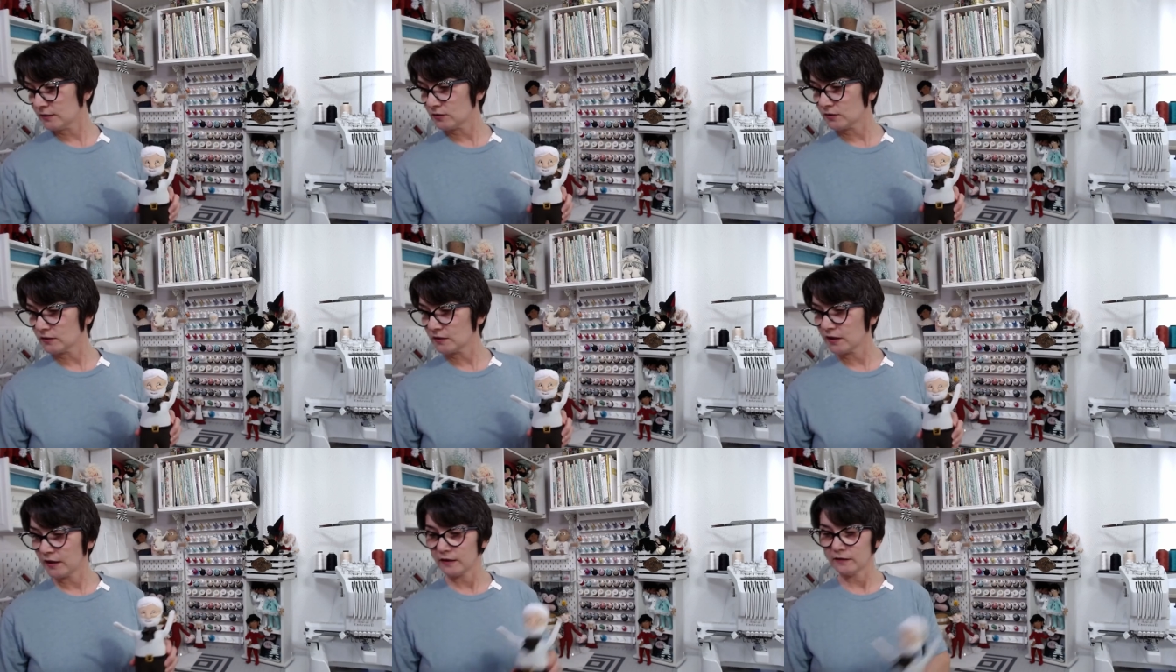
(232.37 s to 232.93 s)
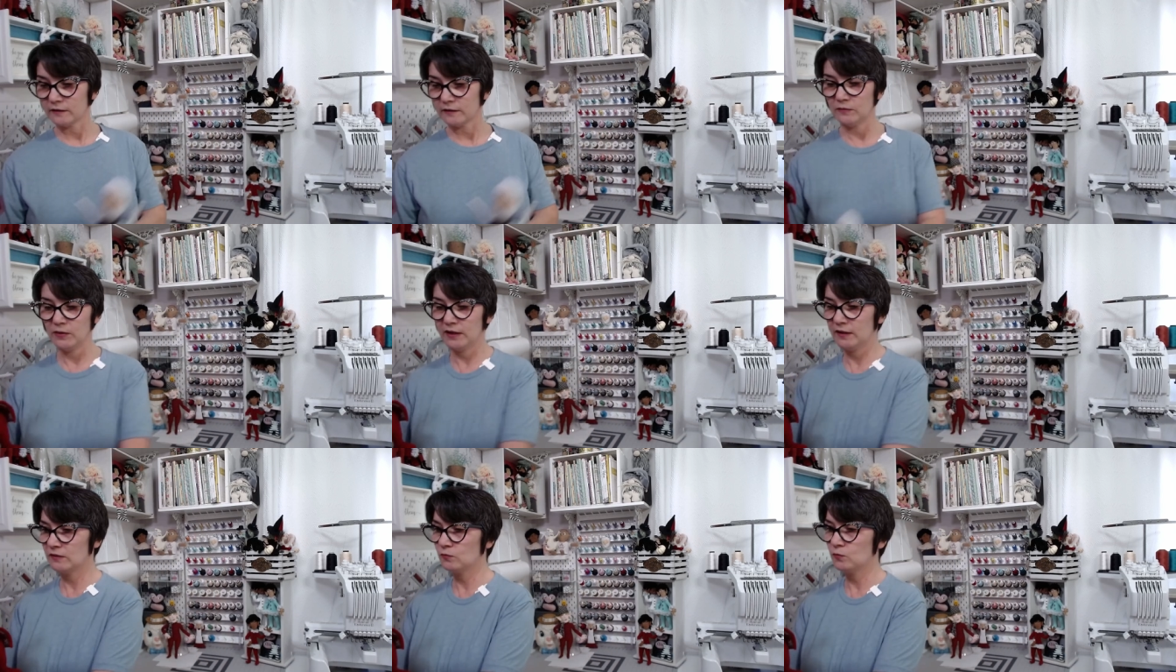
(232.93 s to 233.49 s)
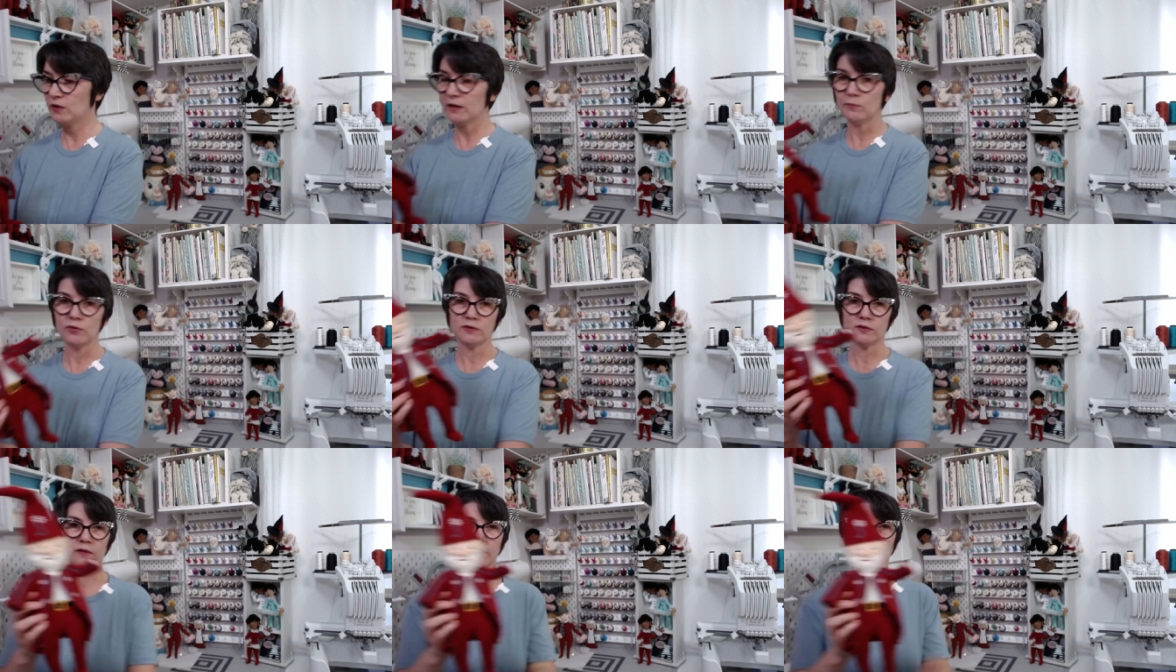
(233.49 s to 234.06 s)
It just kind of depends. When he
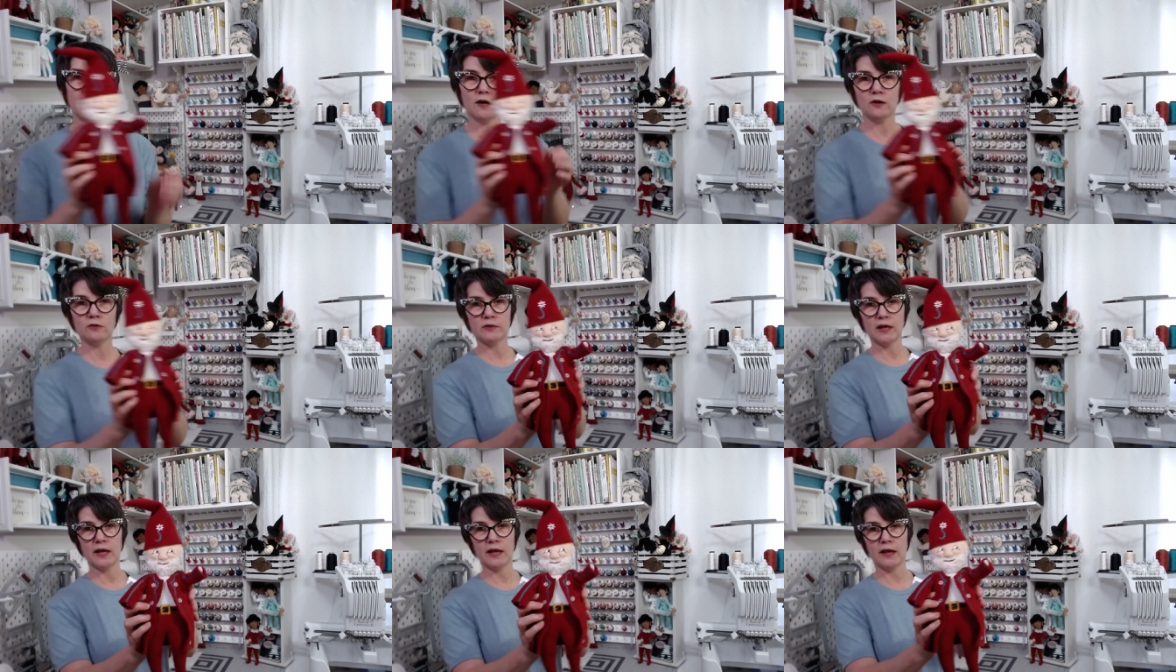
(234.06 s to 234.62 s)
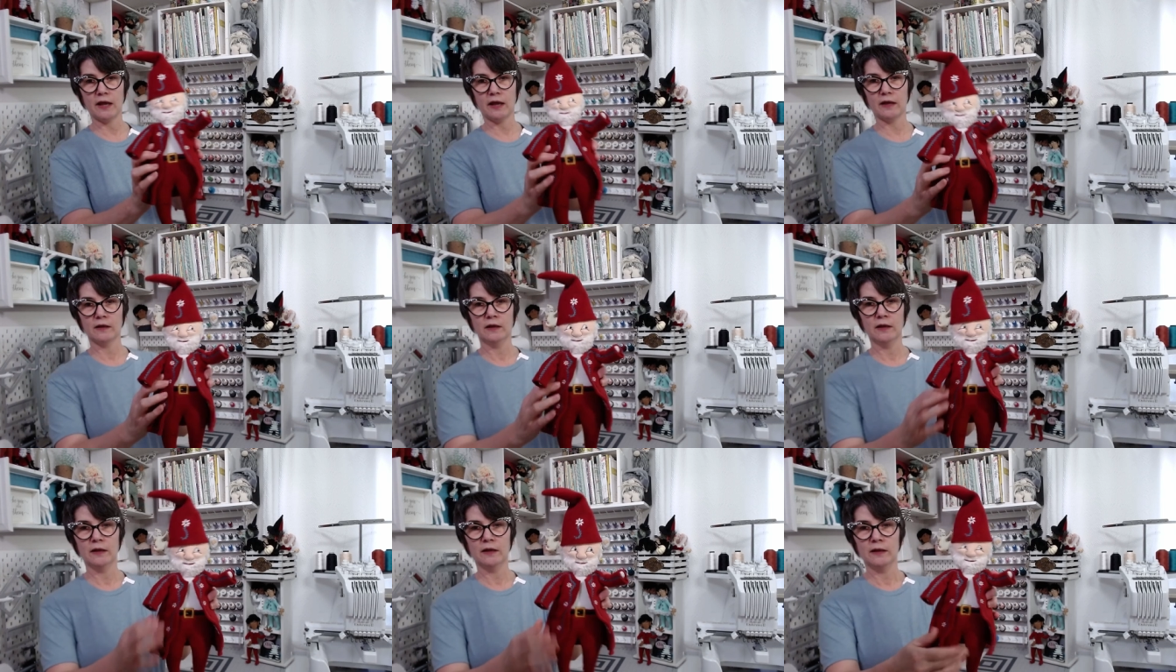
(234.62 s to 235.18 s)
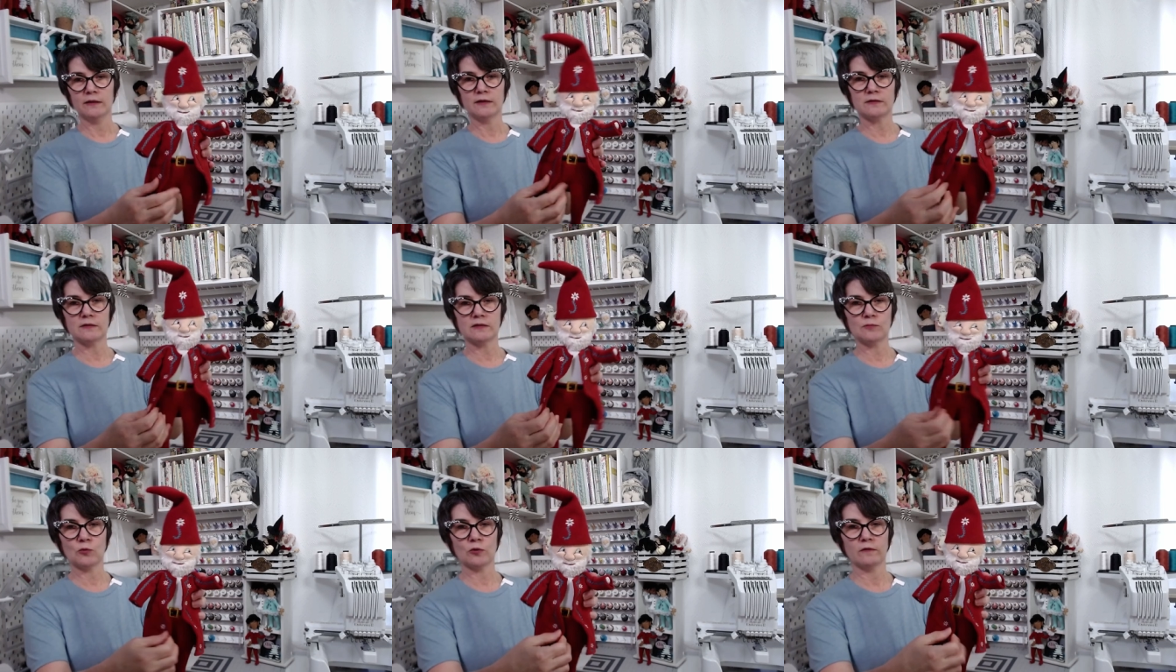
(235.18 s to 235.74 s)
puts on the coat and hat, this
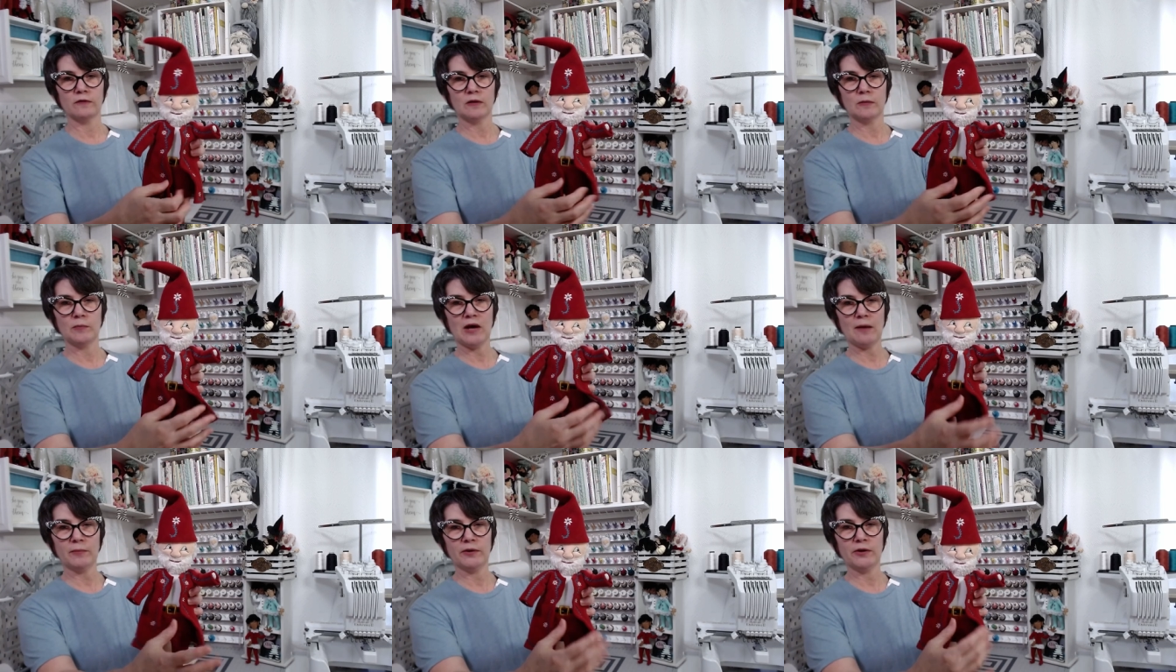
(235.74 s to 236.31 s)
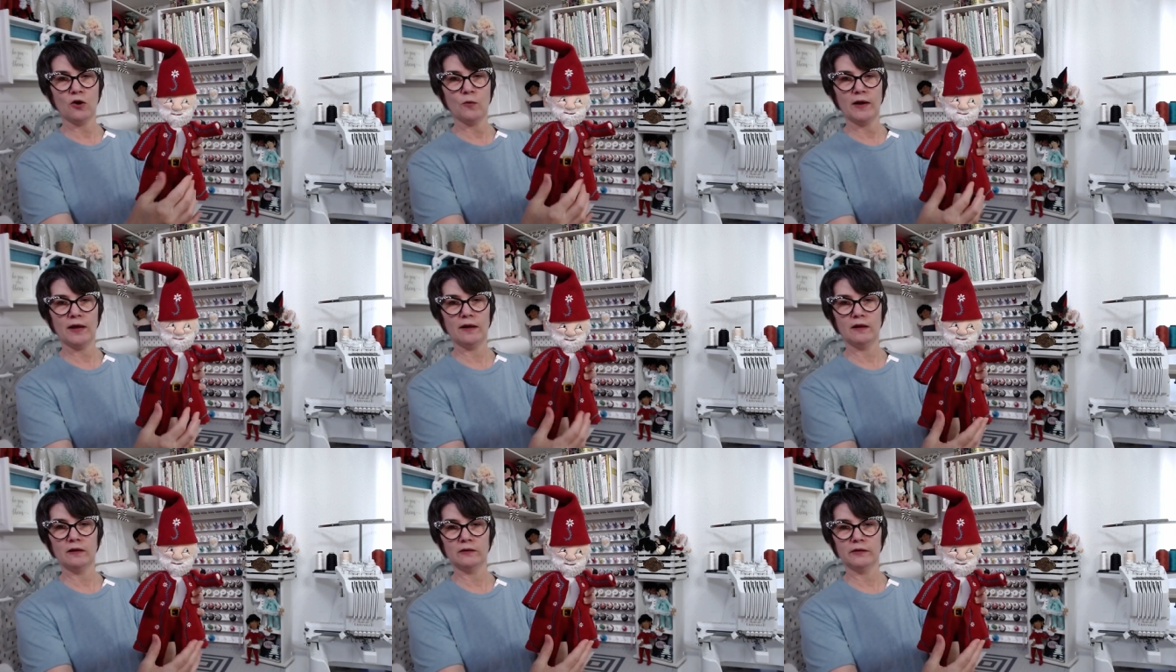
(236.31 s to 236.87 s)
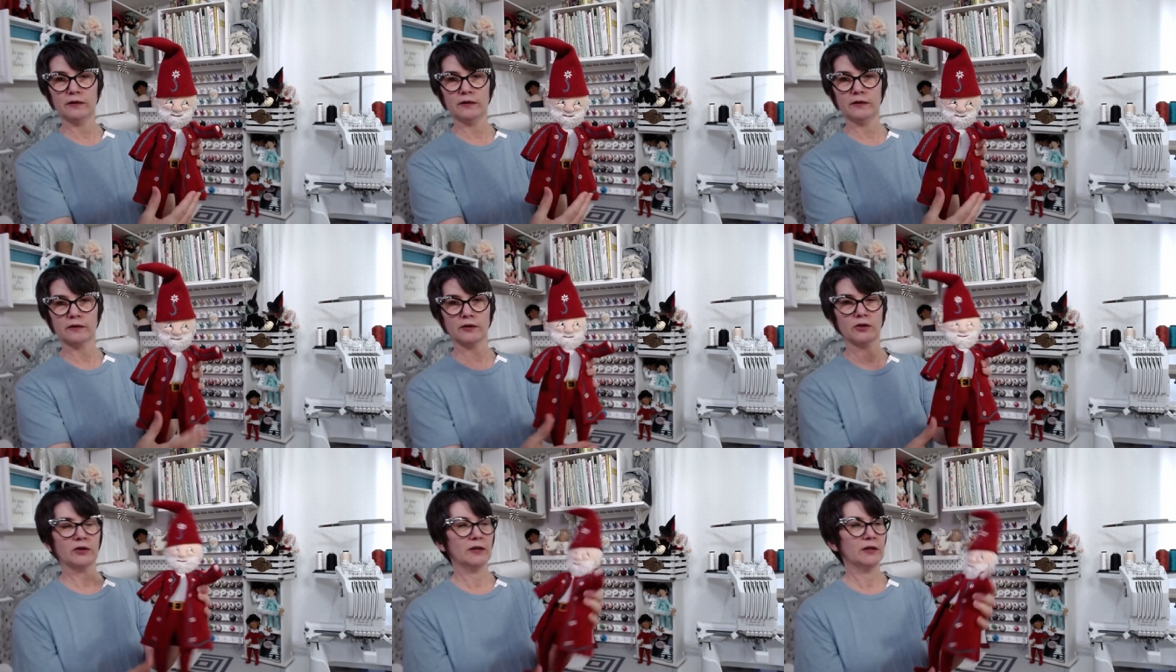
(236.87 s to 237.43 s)
is more the Papa Noel
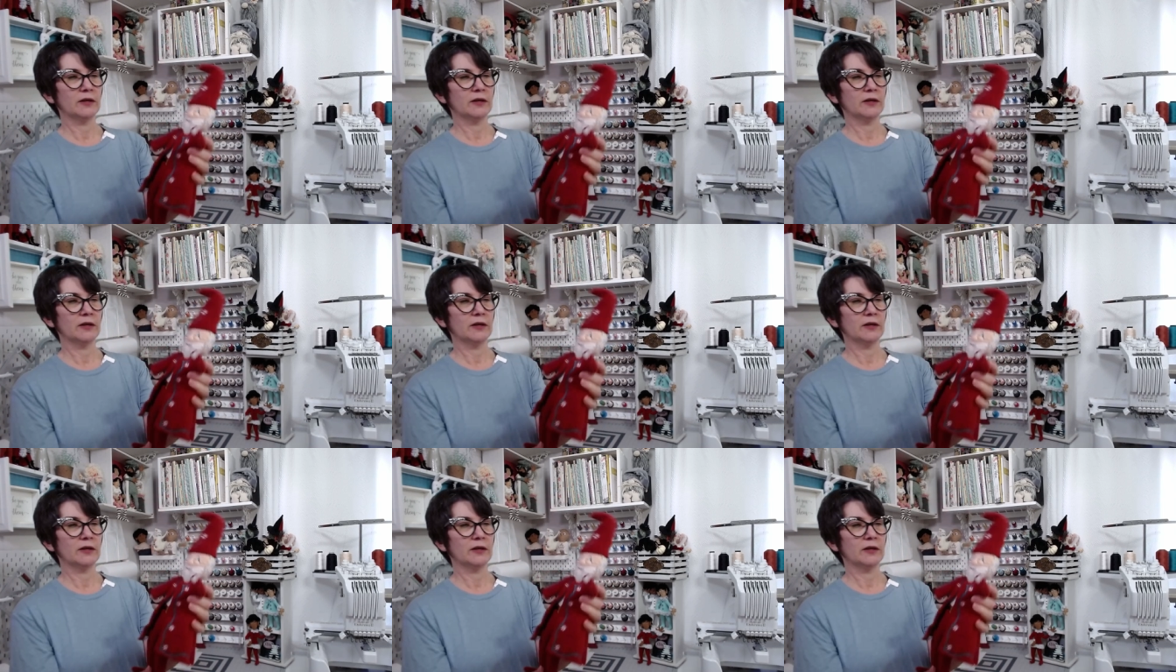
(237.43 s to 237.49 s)
look.